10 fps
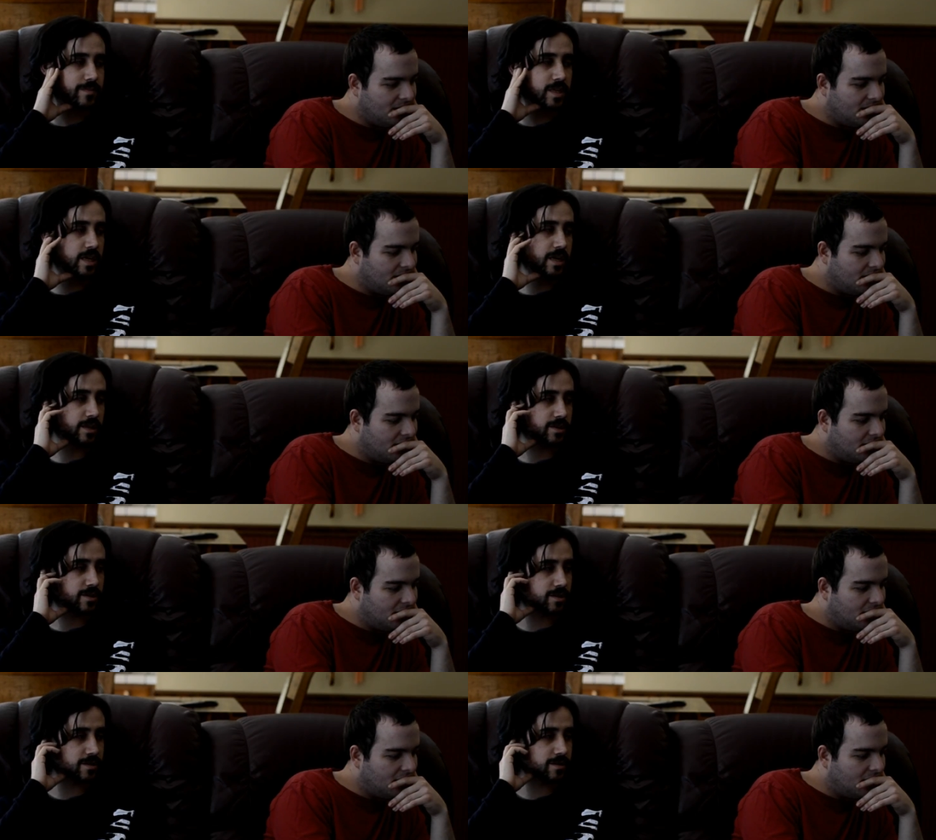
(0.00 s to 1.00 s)
Speaker 1: he
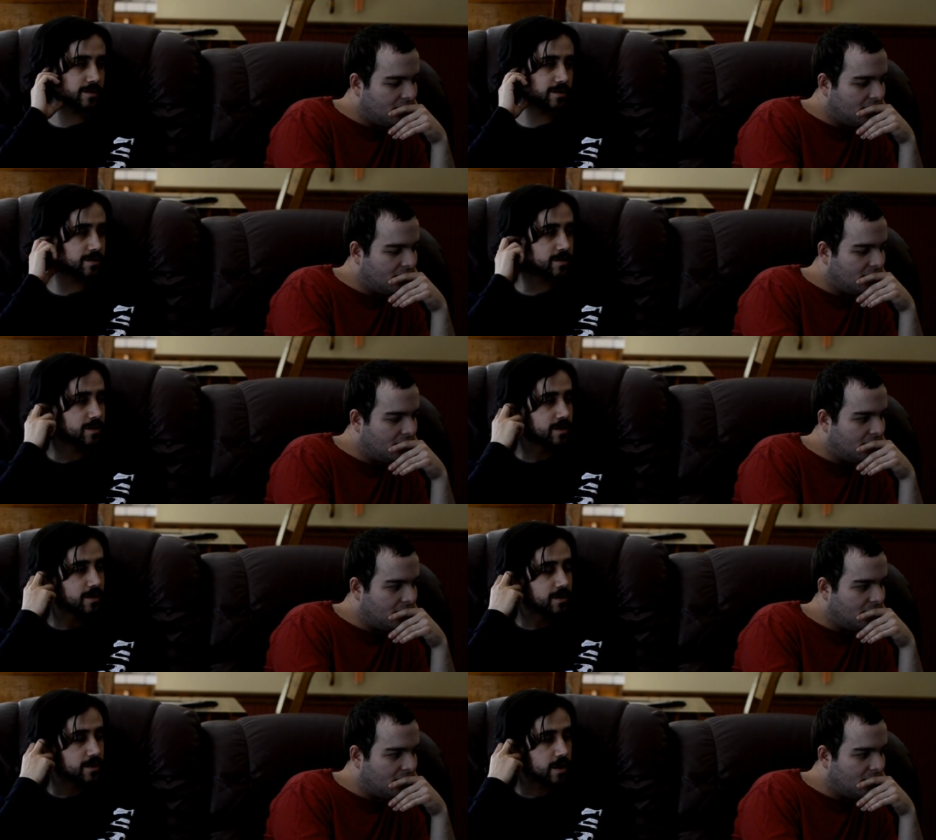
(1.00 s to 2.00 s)
gets
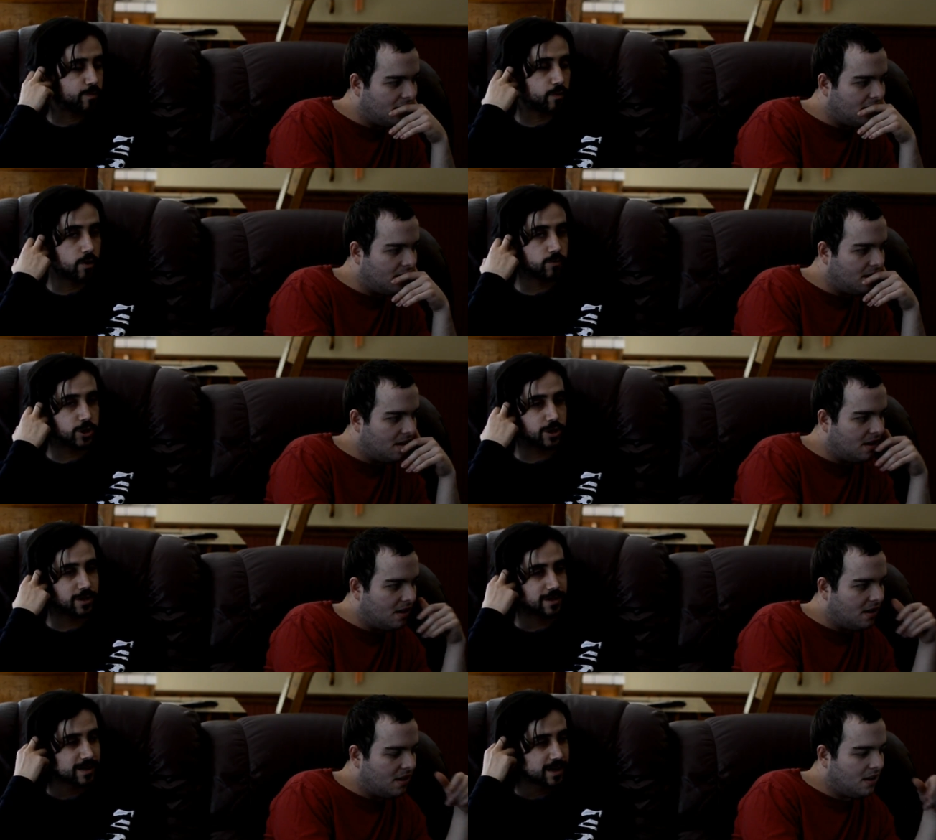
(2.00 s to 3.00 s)
approached
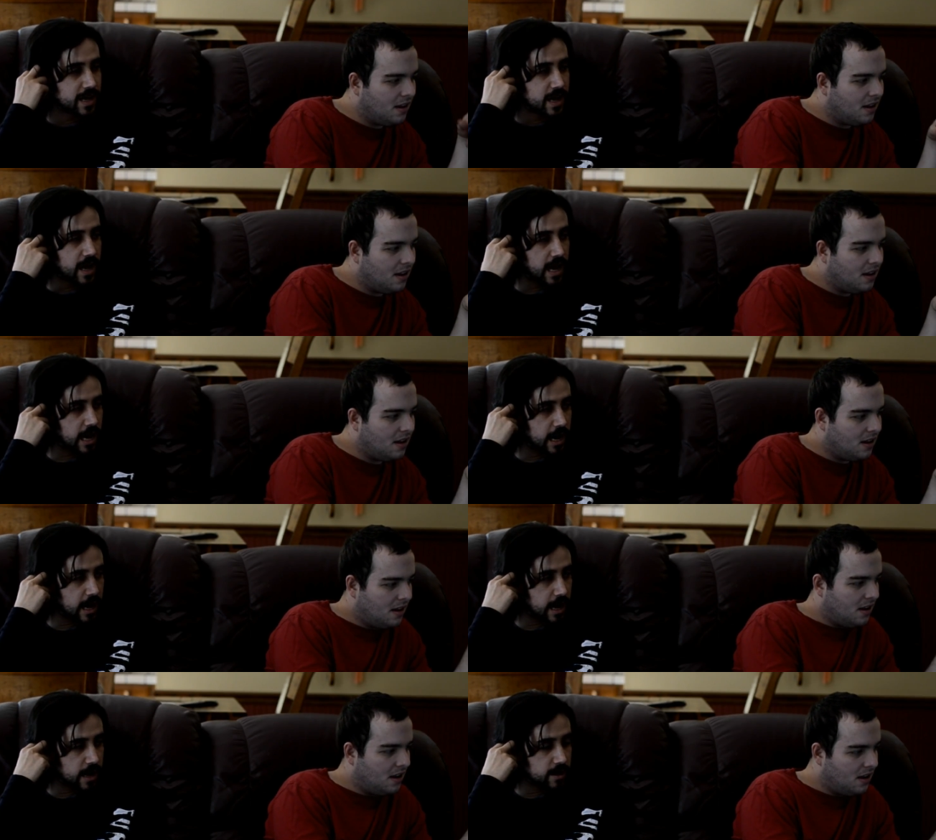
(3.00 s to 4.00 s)

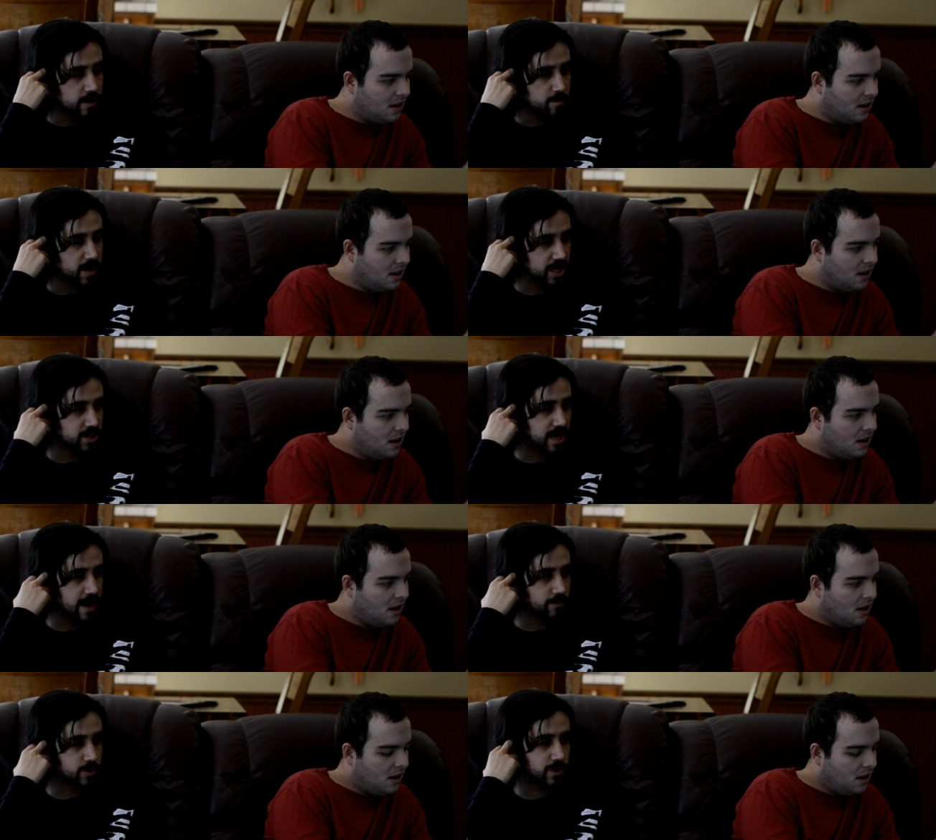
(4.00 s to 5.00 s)
and basically
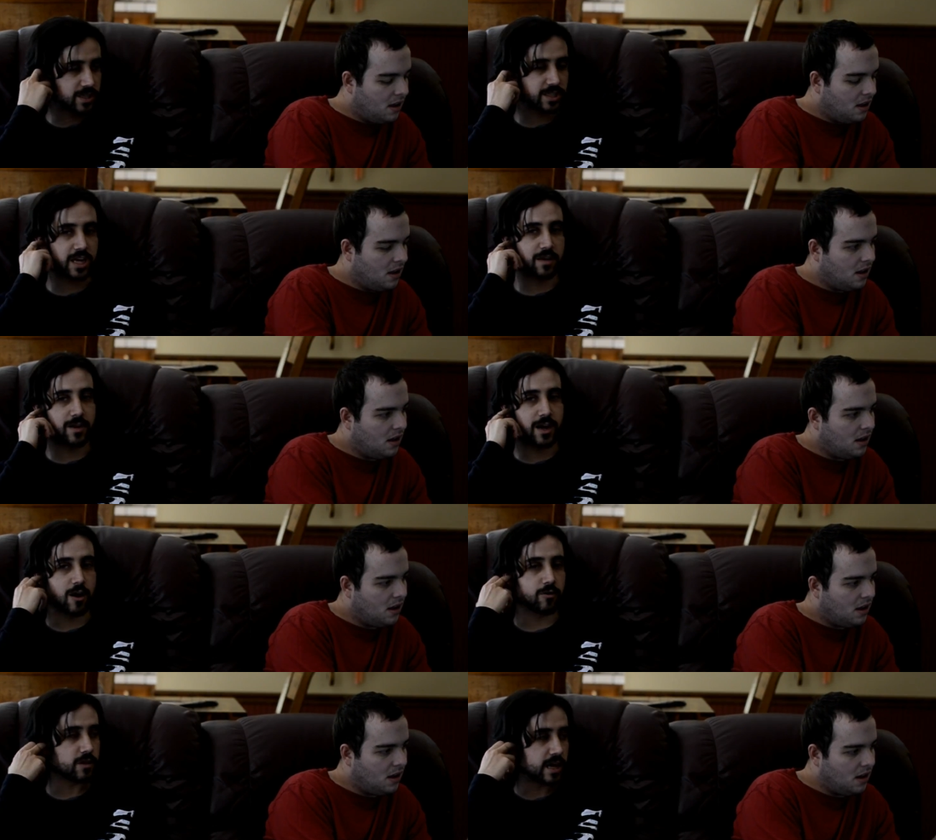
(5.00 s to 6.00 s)
everyone tries to take him
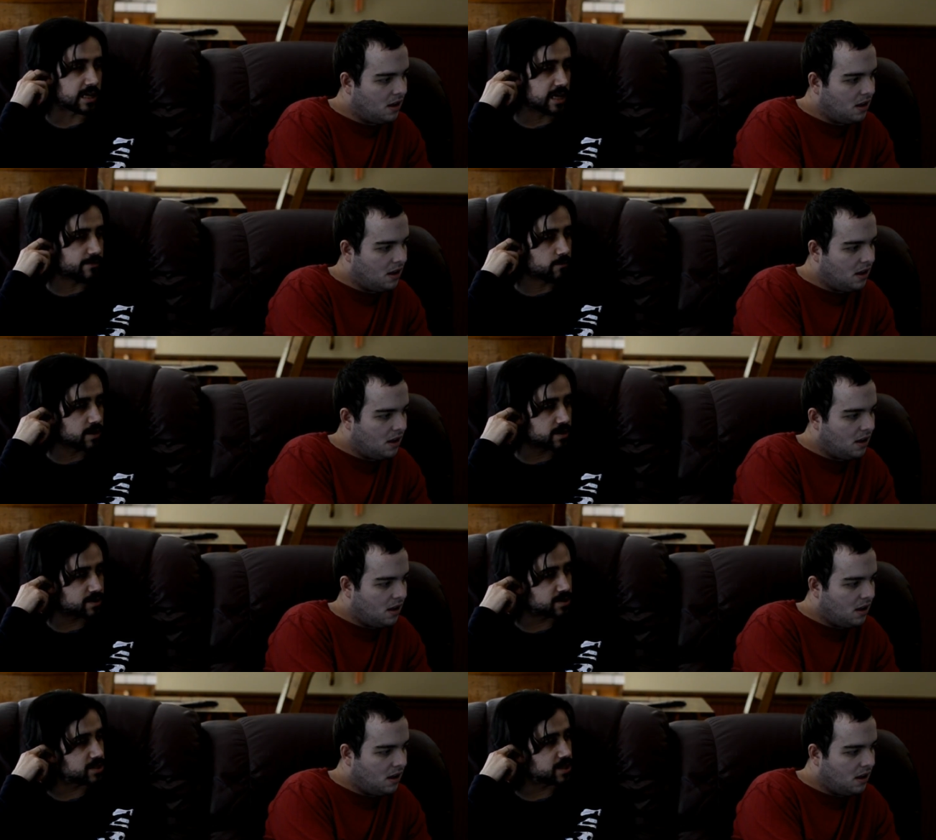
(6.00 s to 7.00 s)
down, like even with
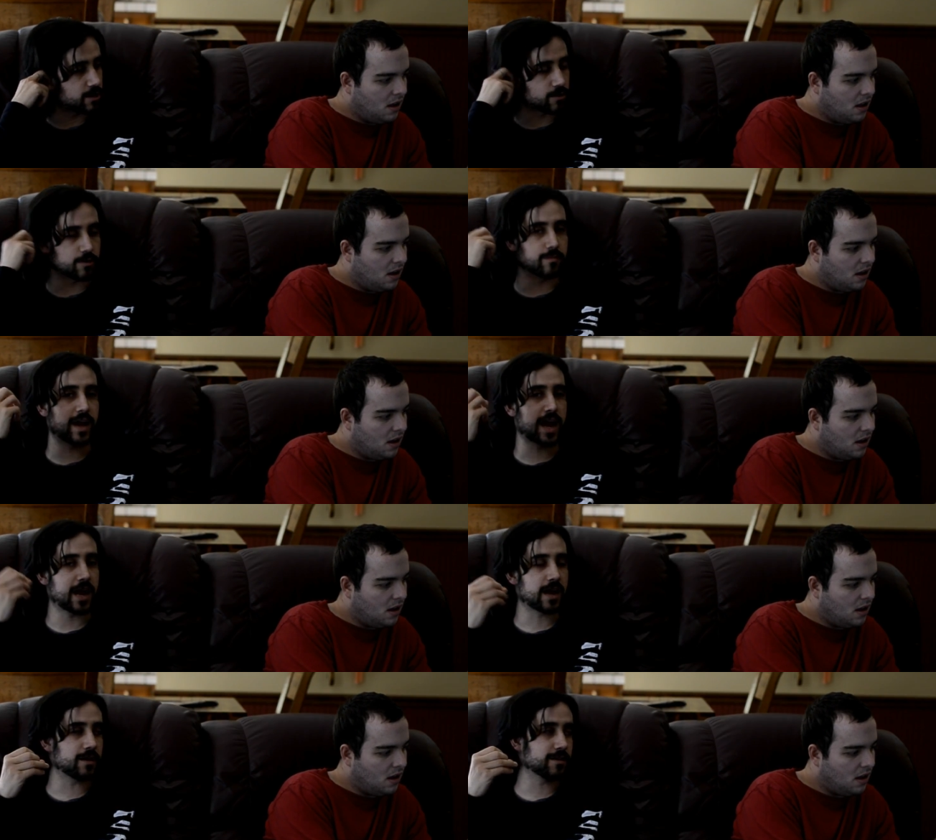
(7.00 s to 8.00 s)
serum
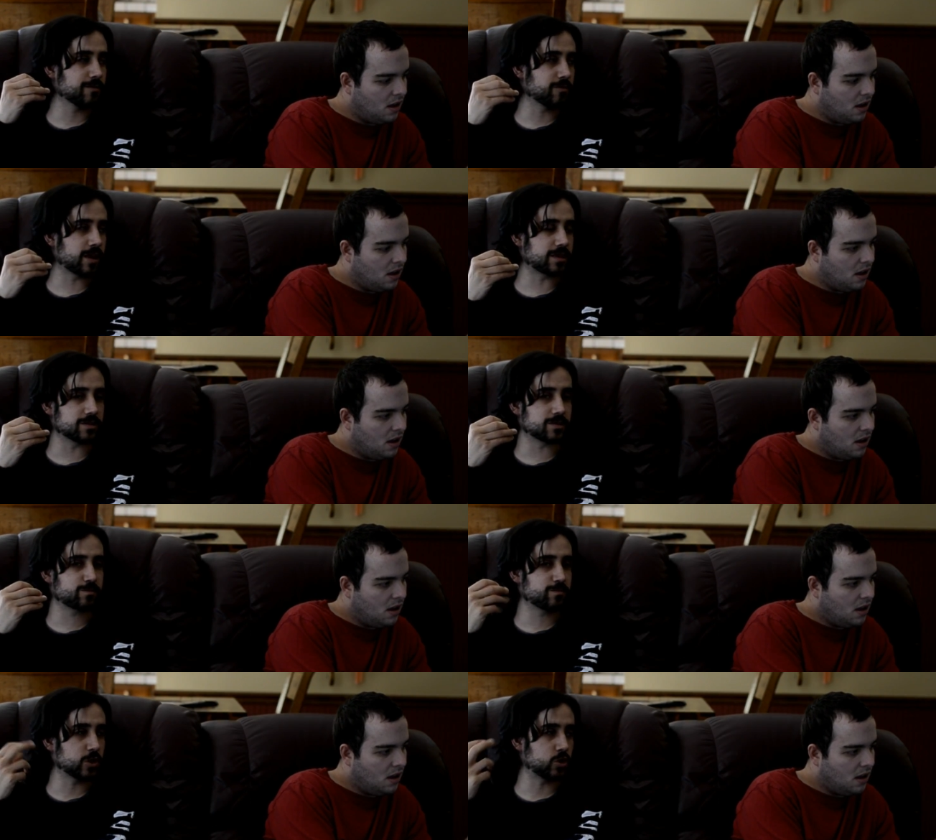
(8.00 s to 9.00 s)
and or like this
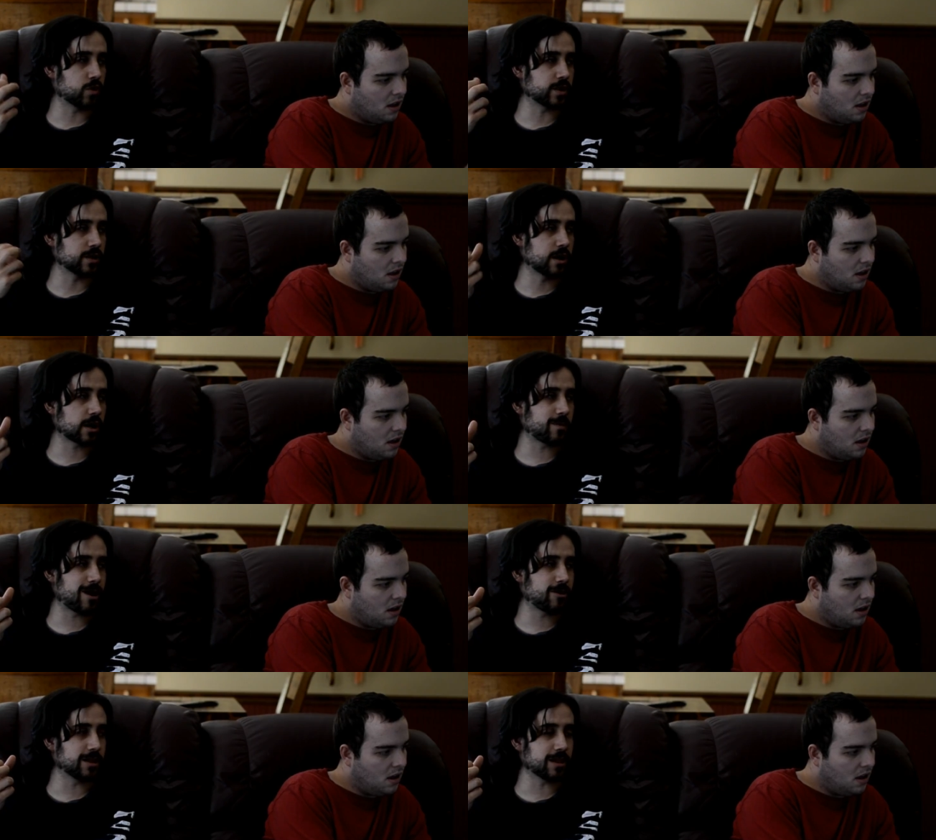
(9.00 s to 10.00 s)
drug to knock him
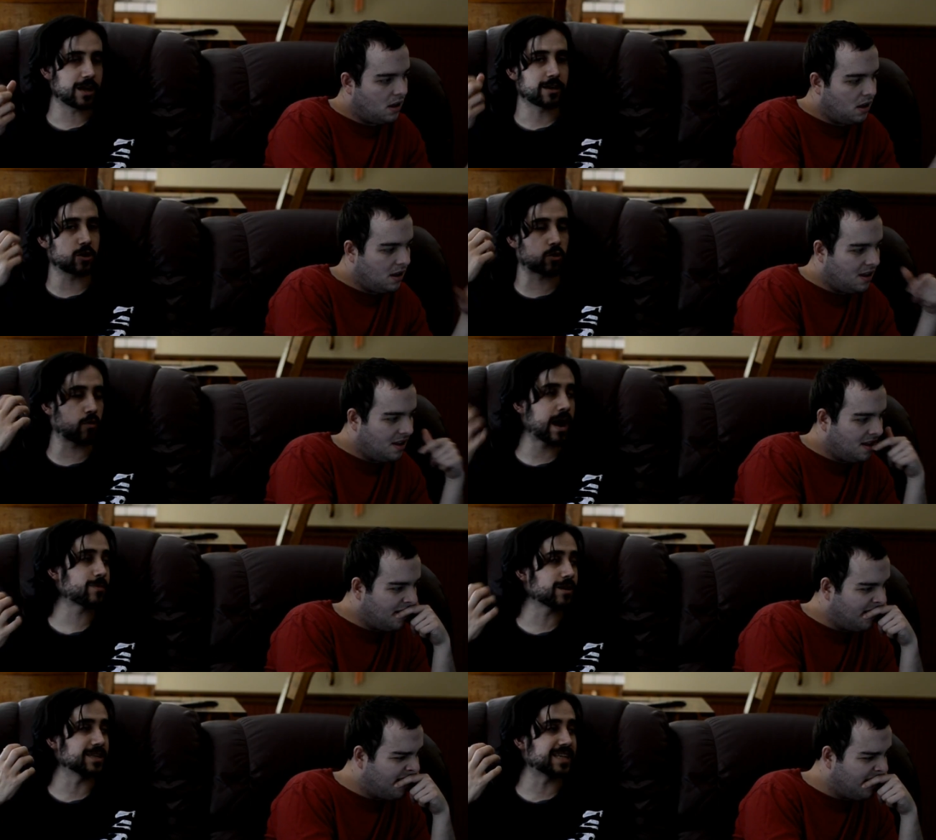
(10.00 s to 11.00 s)
out, and like crap
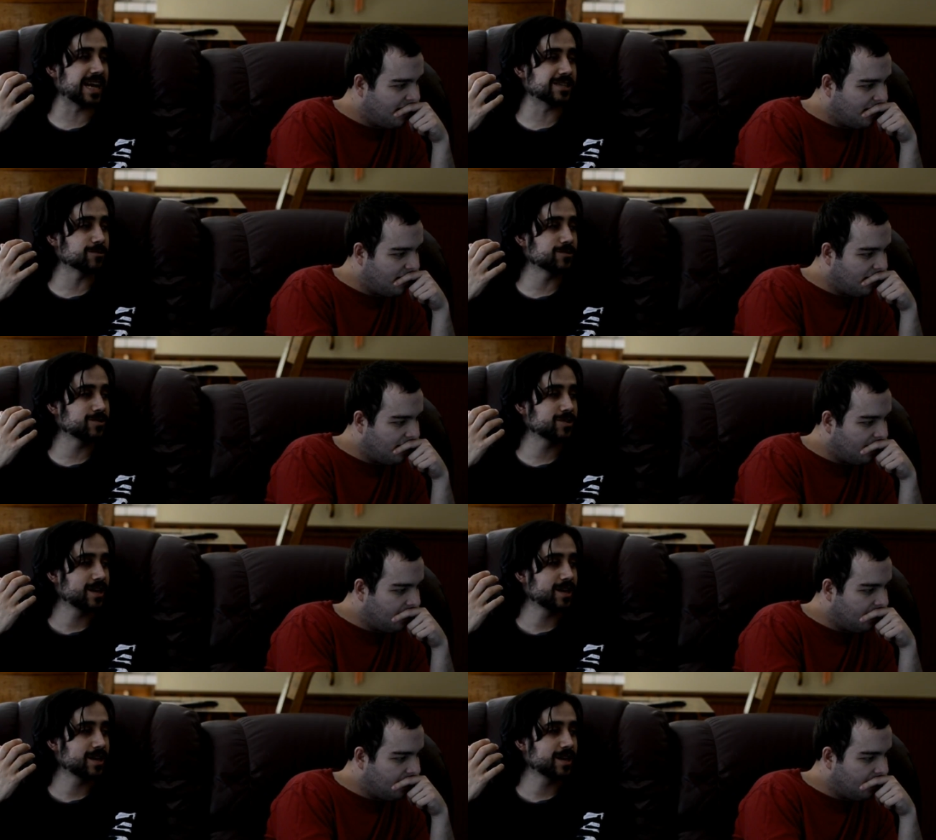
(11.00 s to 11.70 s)
ton of tasers.